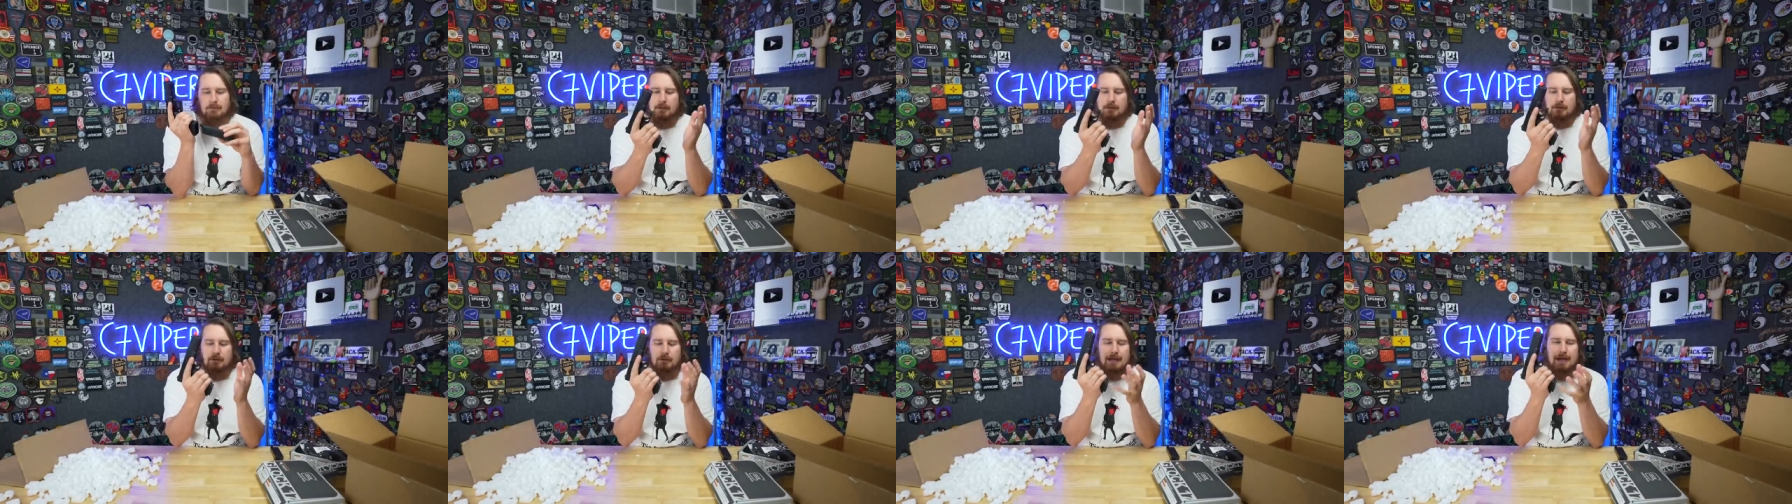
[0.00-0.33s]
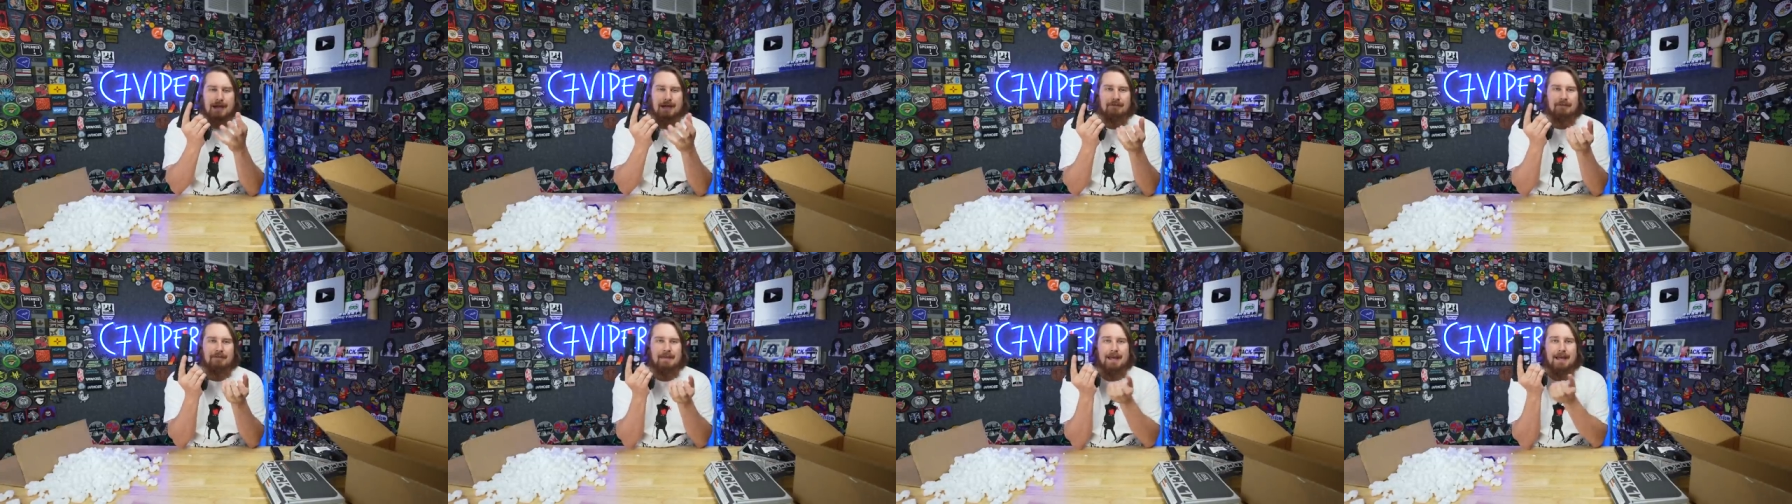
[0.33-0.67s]
You don't
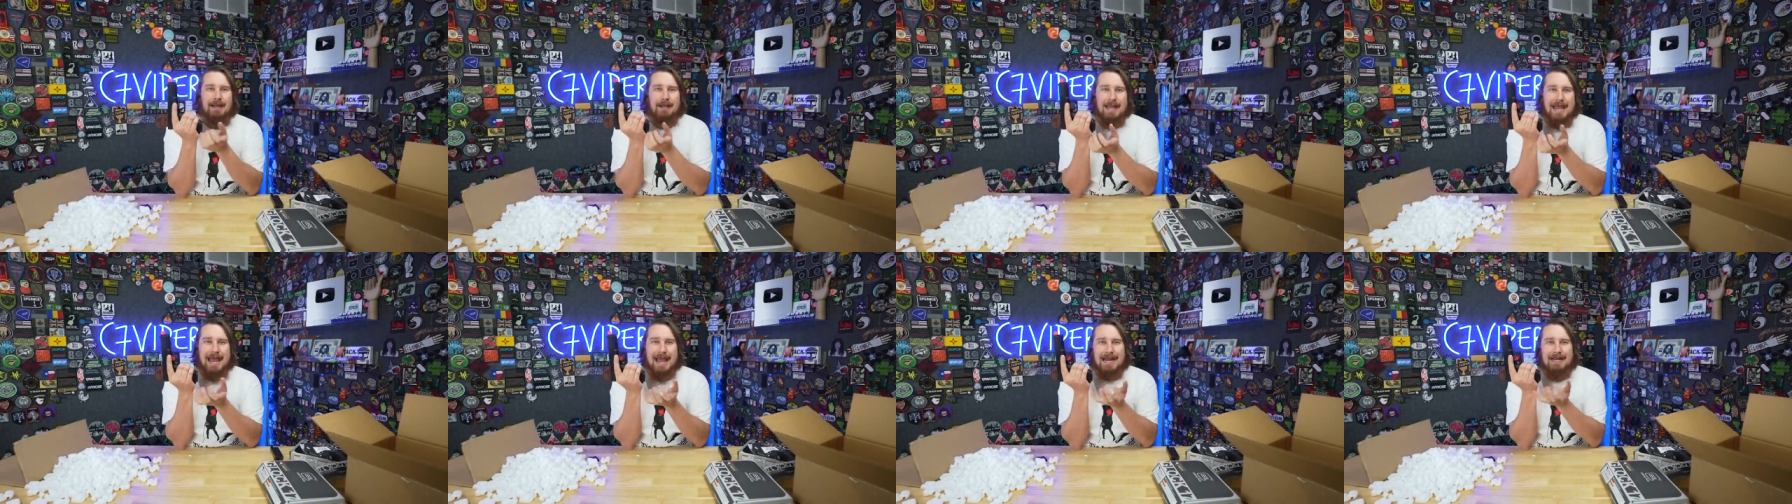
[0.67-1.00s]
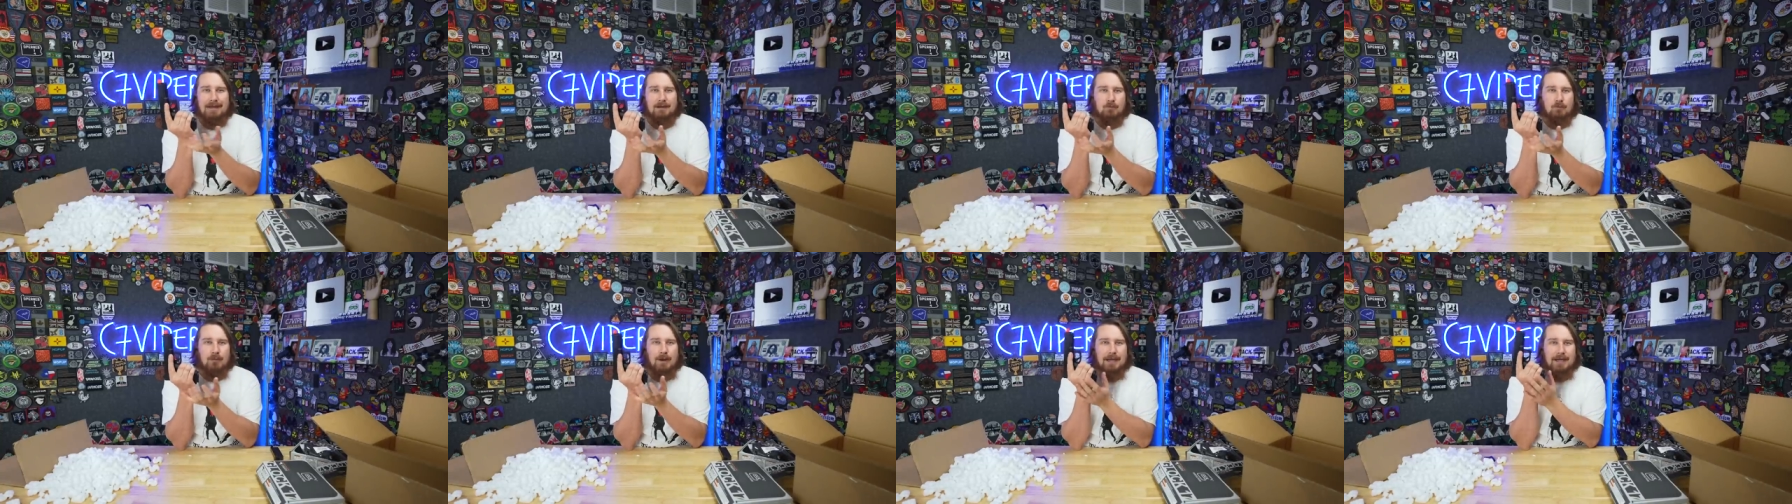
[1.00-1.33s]
have that
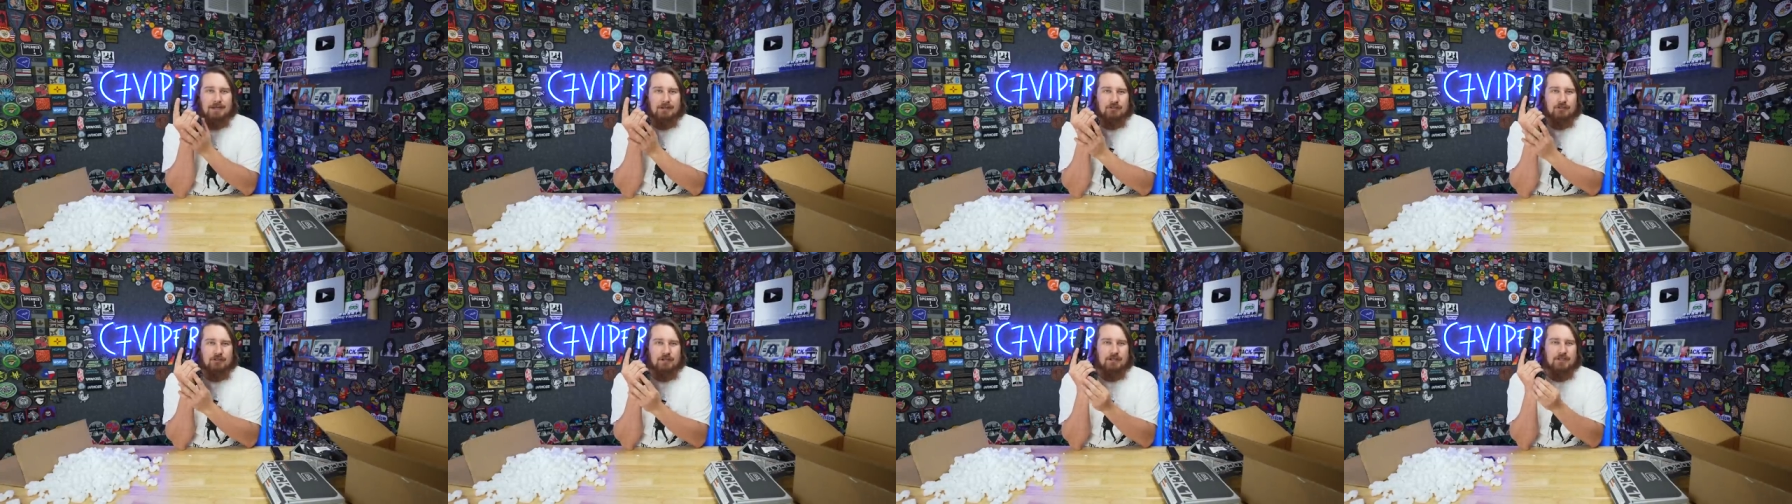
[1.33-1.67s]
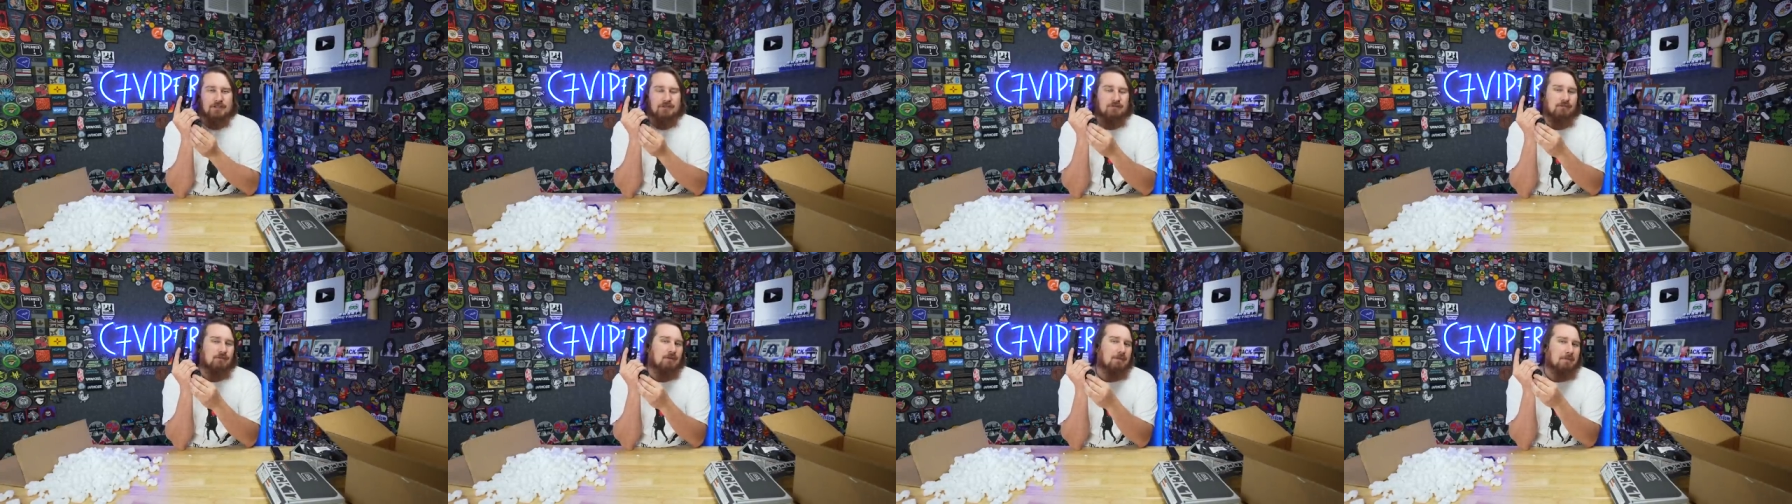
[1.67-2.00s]
added weight
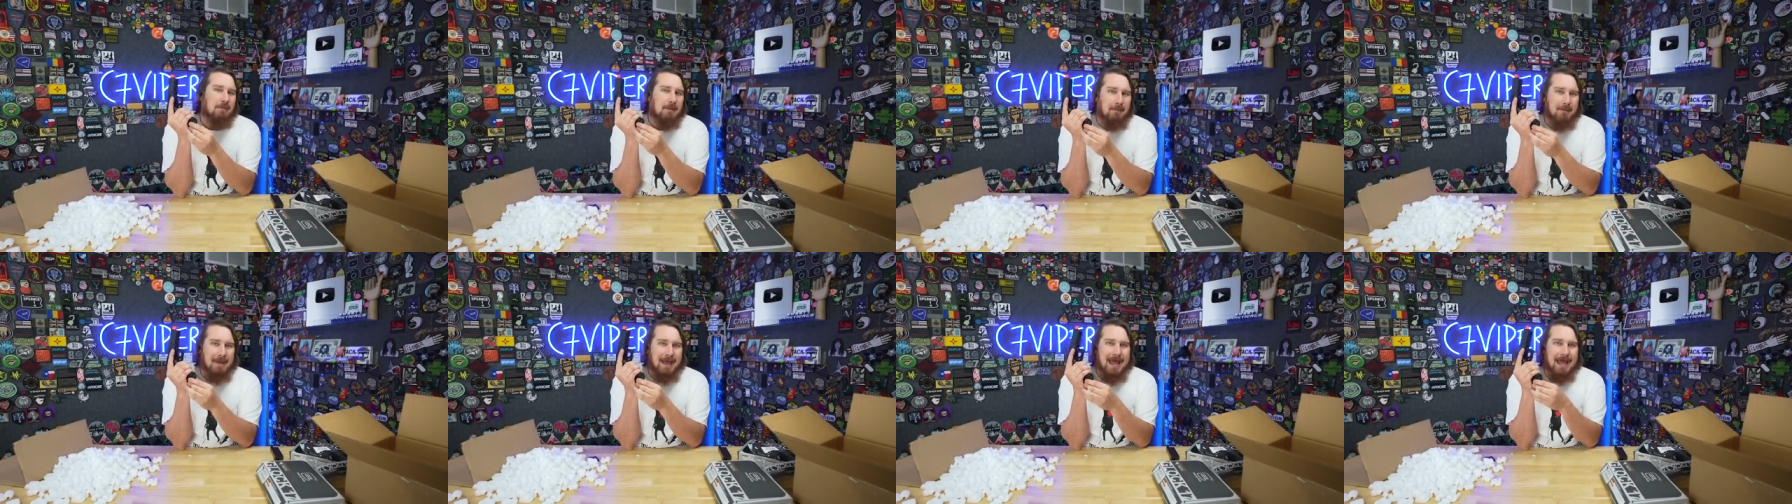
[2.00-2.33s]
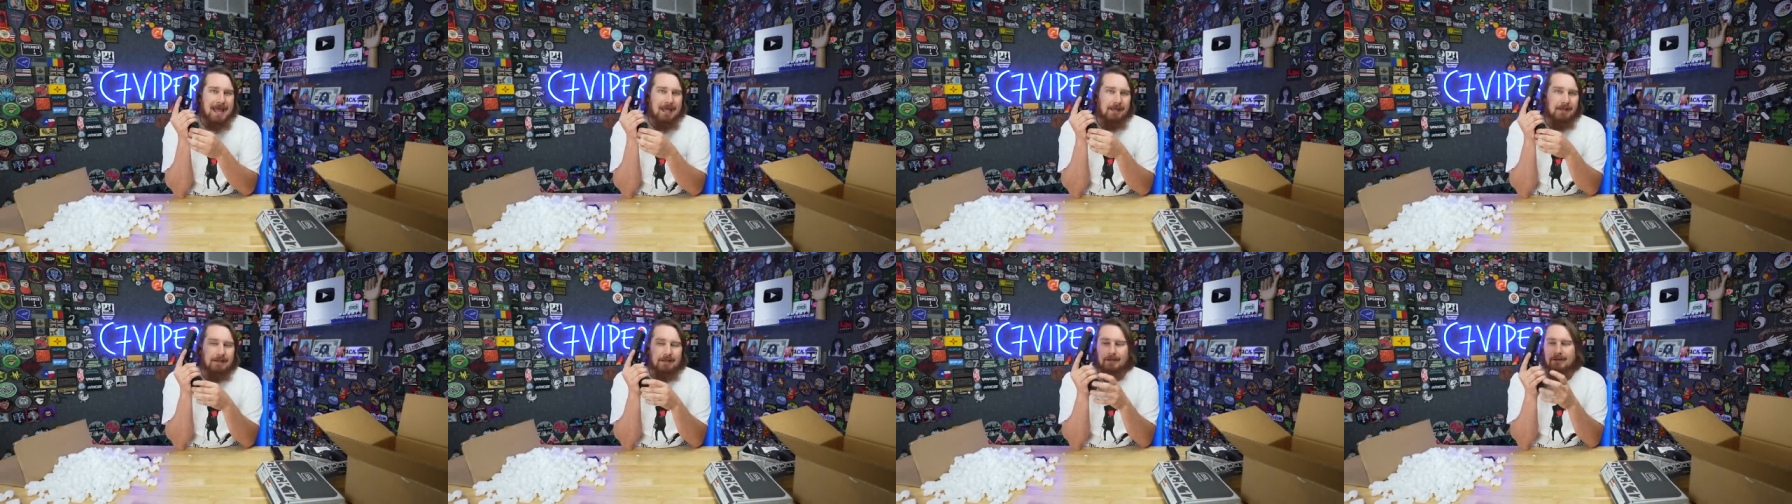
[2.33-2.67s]
just from the mag,